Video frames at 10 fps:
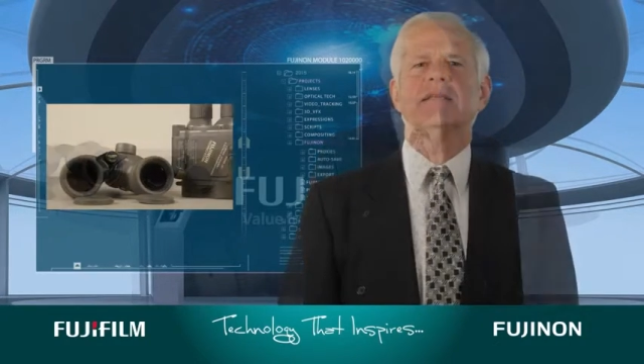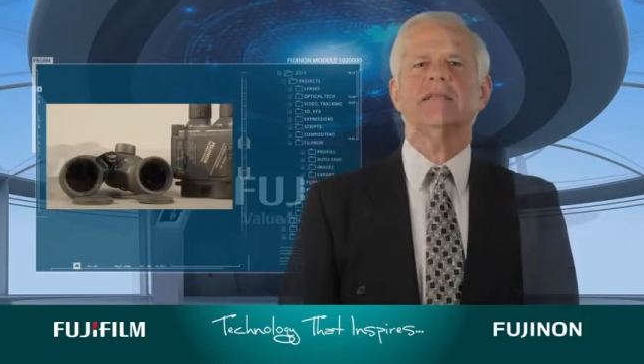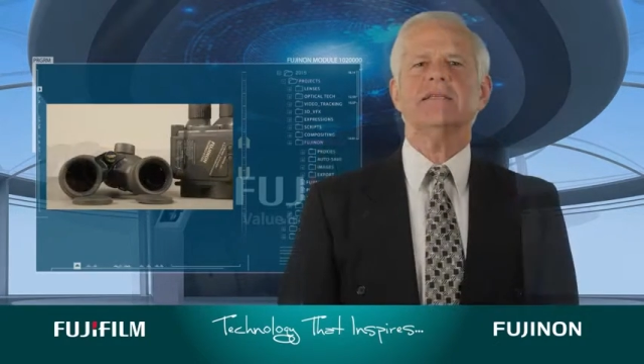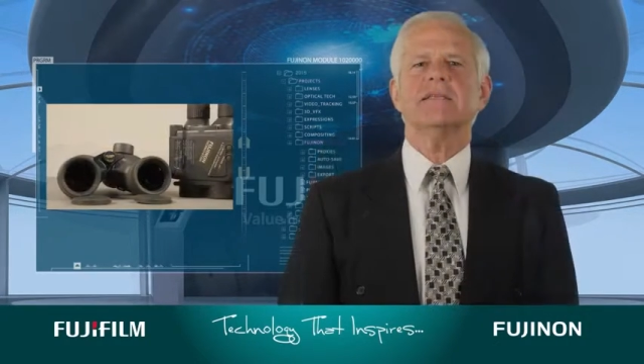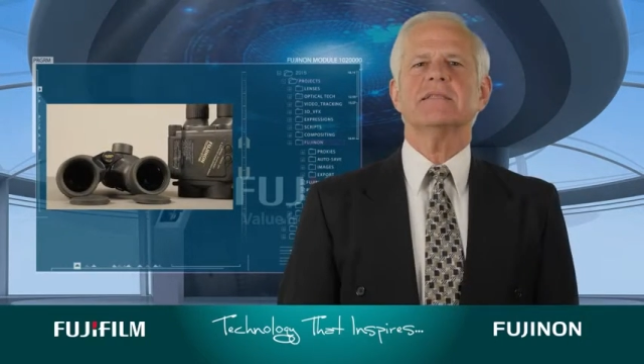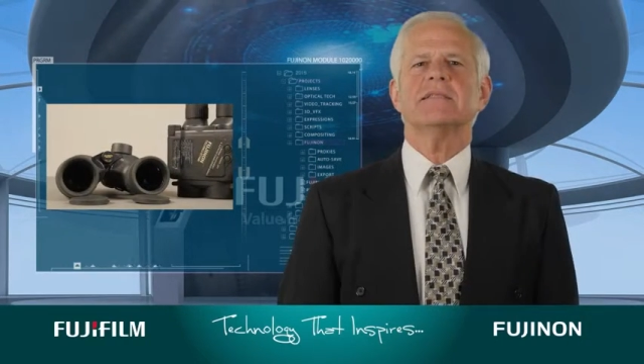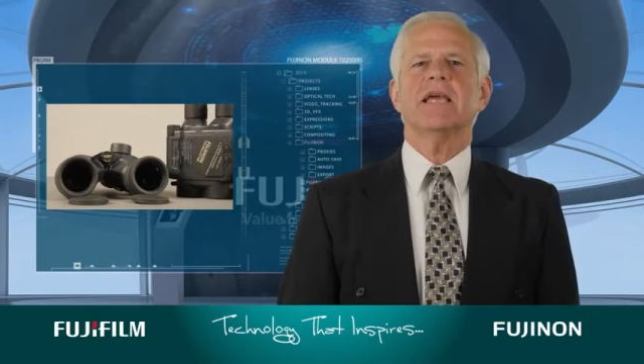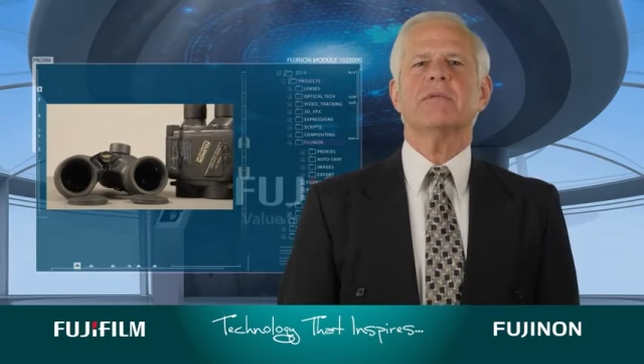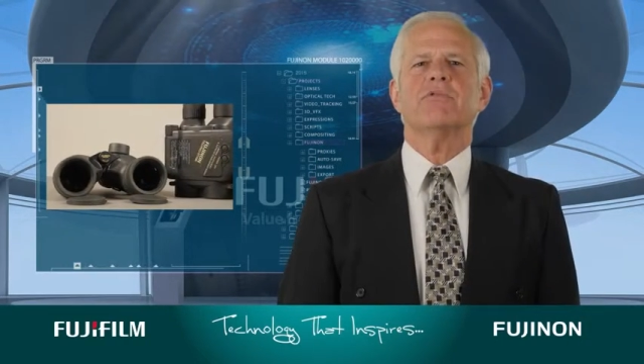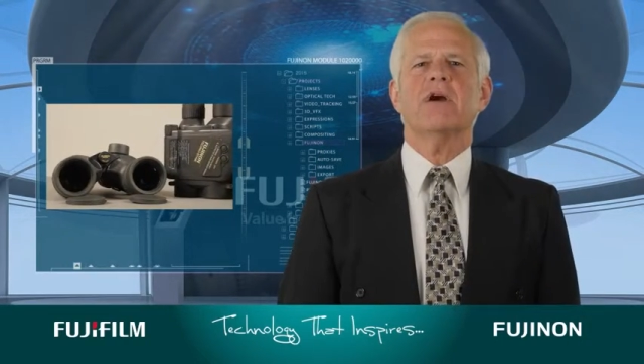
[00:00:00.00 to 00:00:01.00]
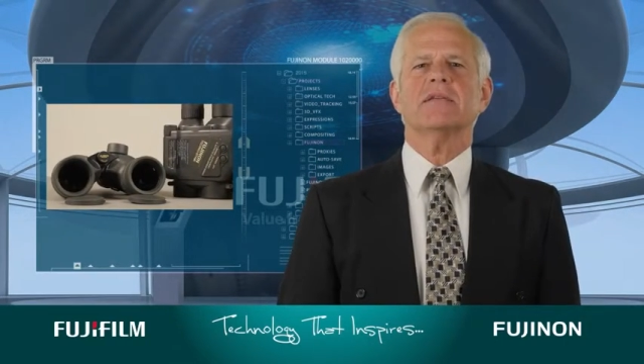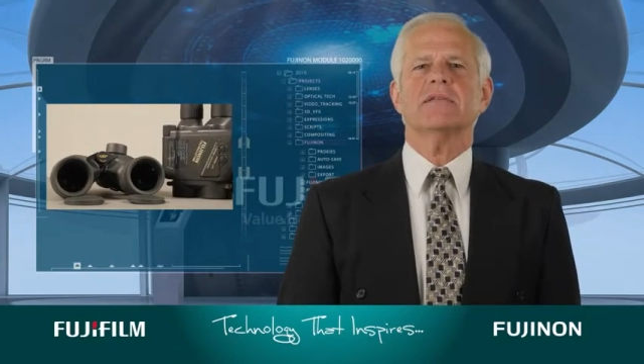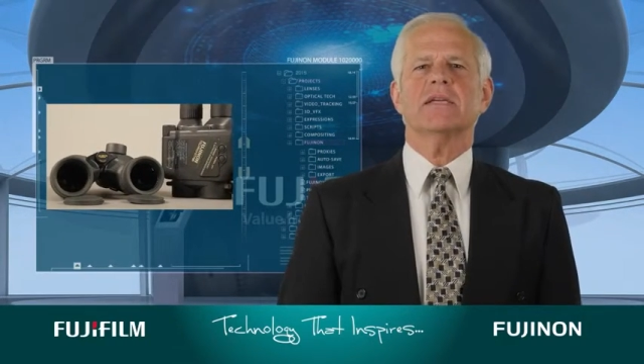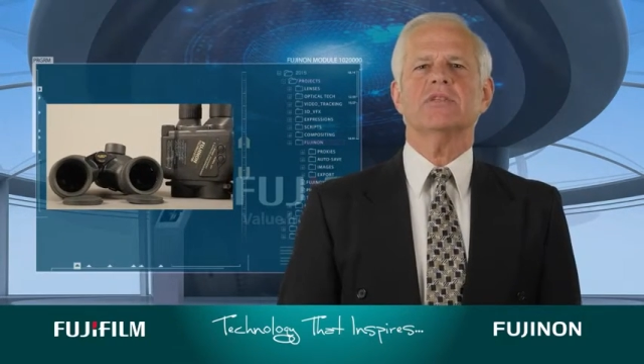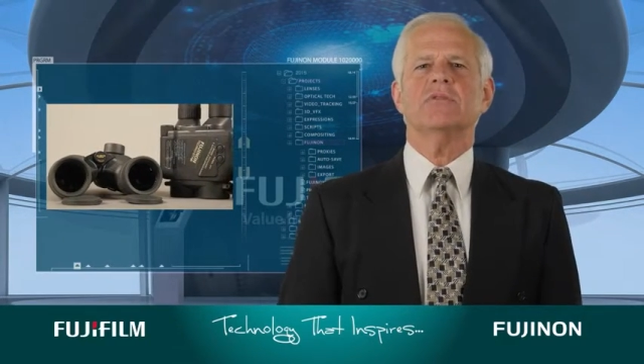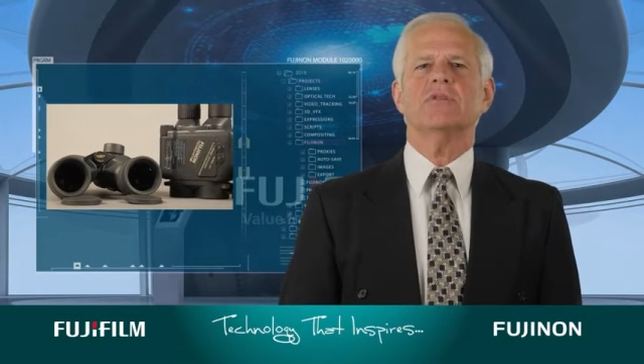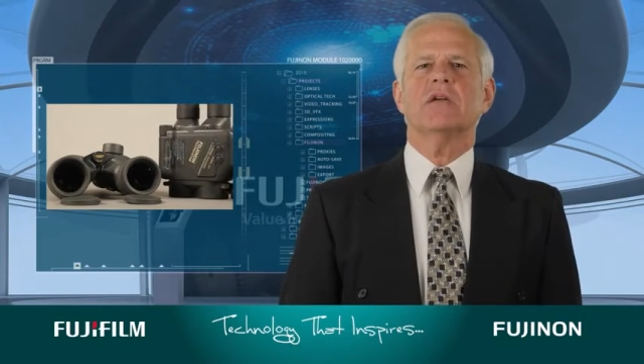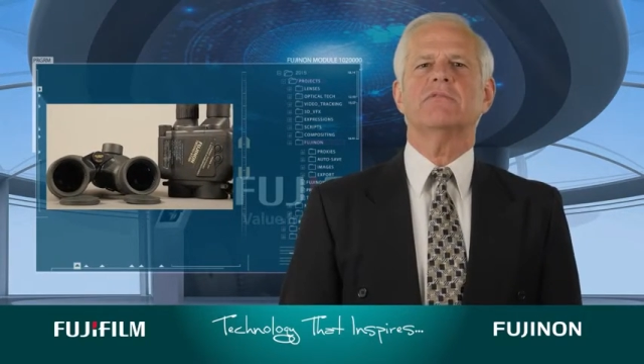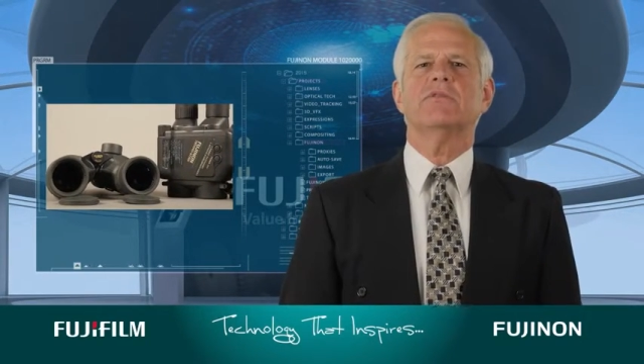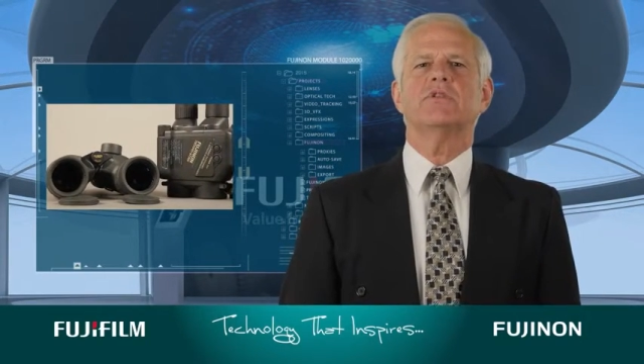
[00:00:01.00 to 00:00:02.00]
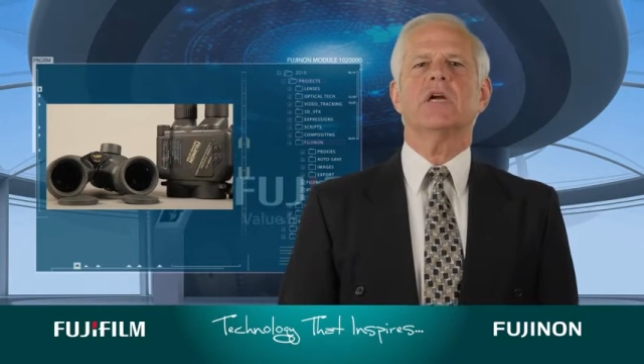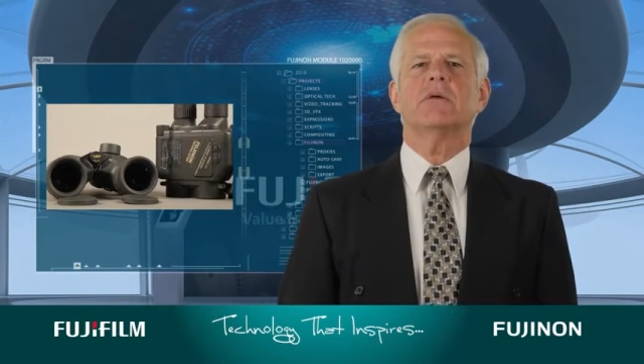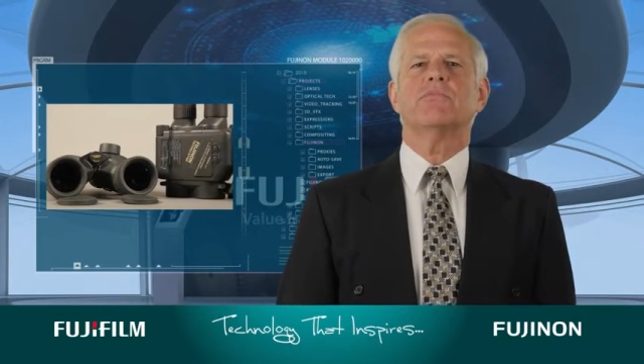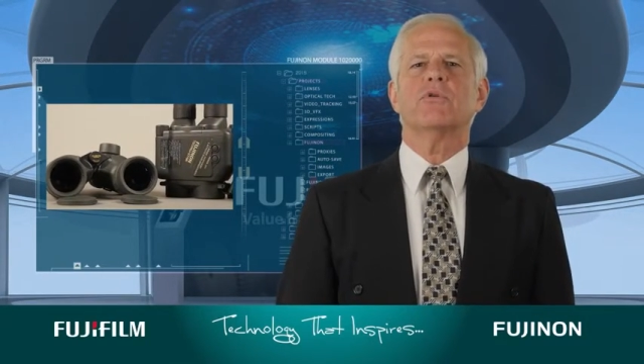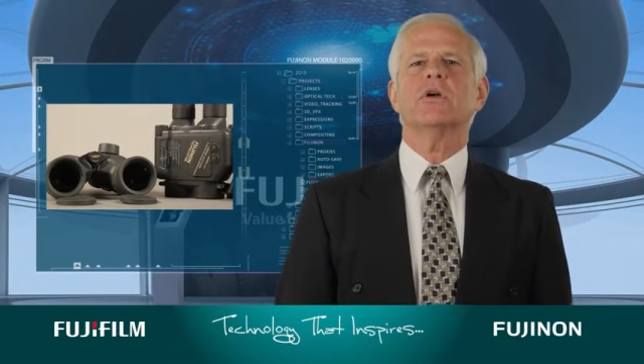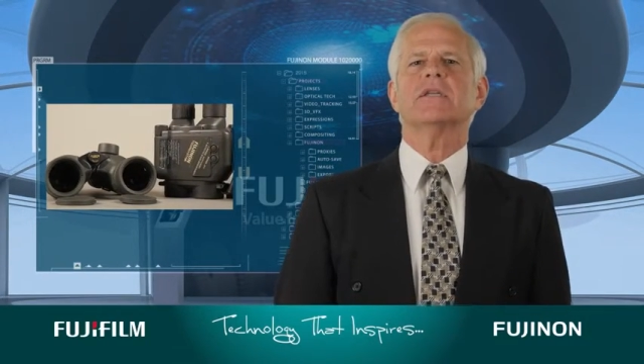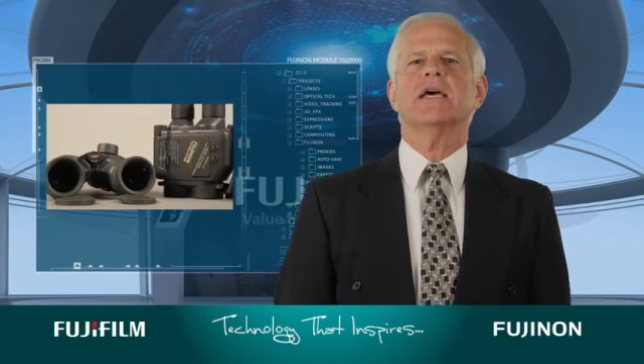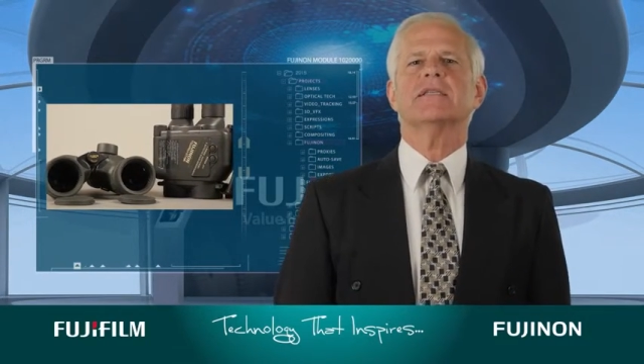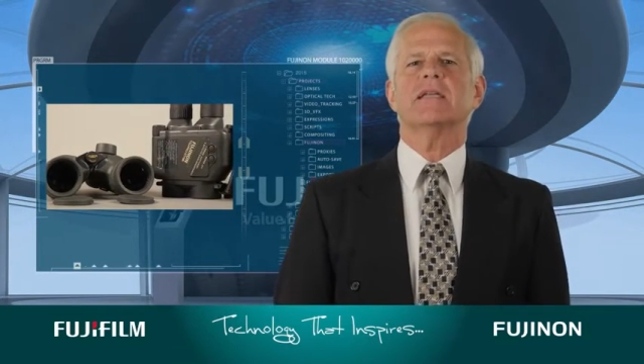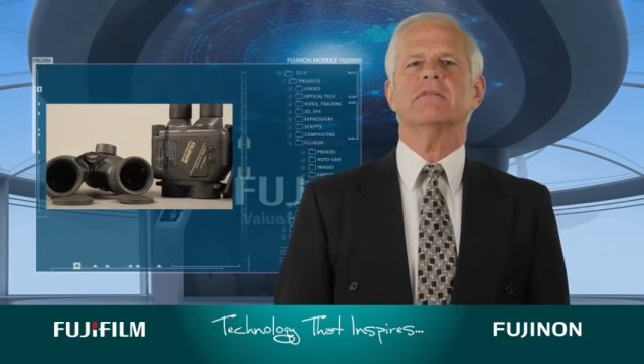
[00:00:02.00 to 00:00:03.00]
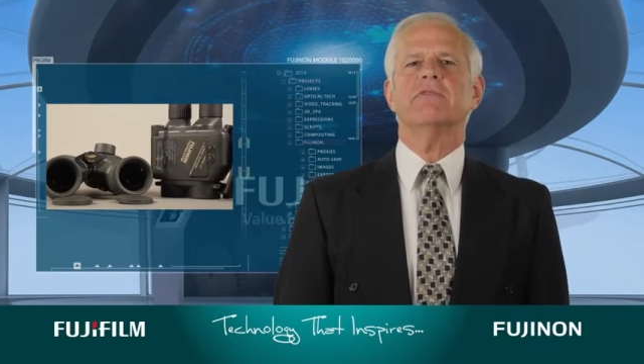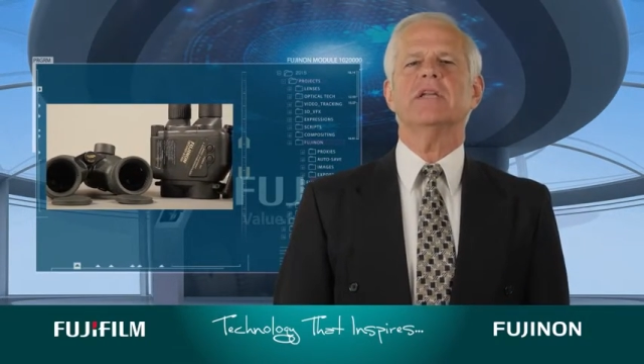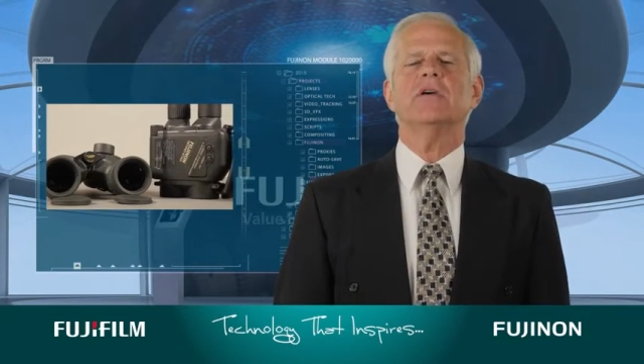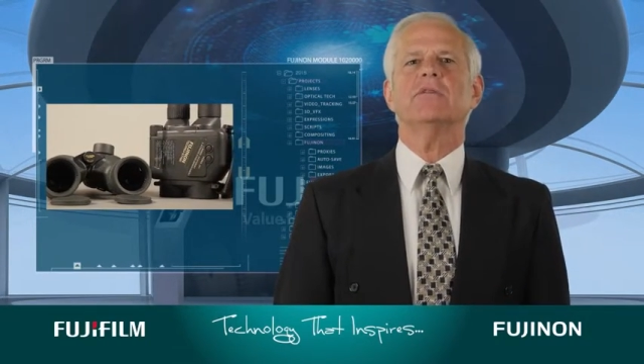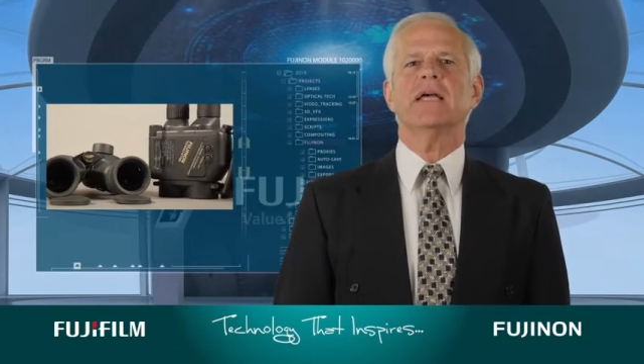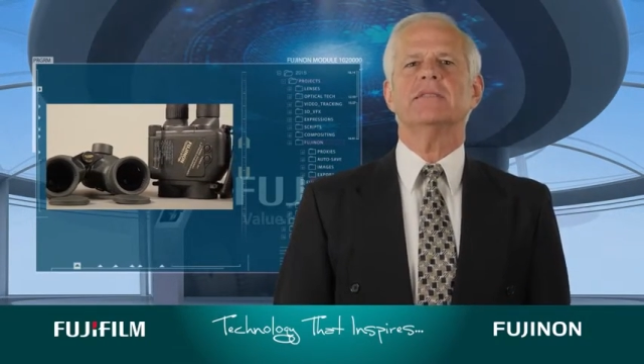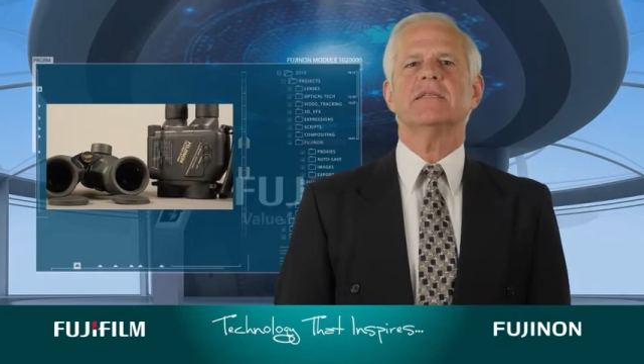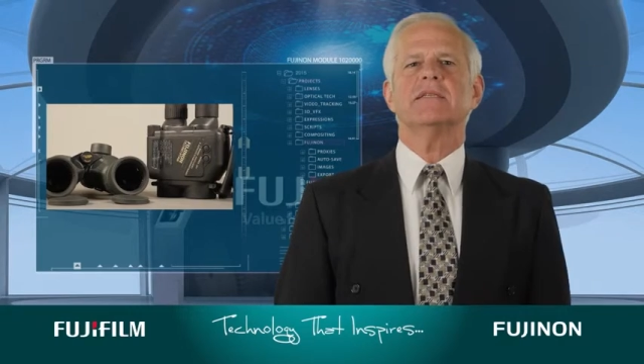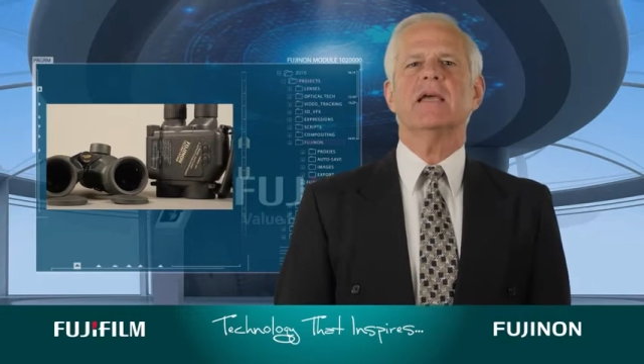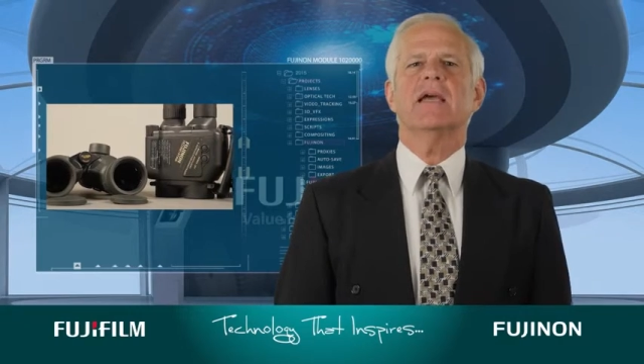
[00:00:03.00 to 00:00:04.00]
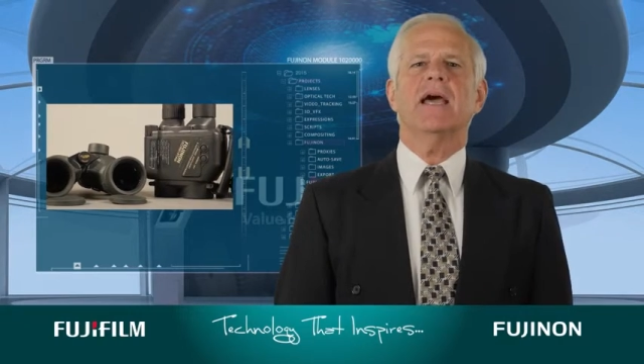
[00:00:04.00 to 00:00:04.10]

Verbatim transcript: This is the same process used on Fujinon broadcasting video lenses